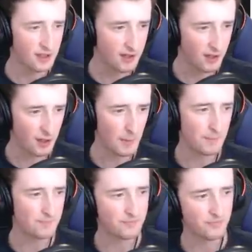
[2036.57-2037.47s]

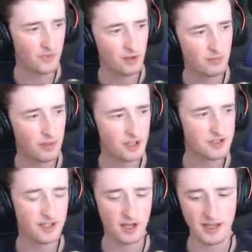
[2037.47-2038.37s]
Um,
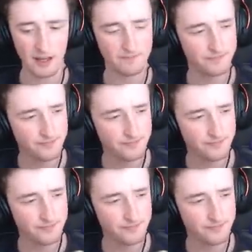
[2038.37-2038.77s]
but uh, yeah.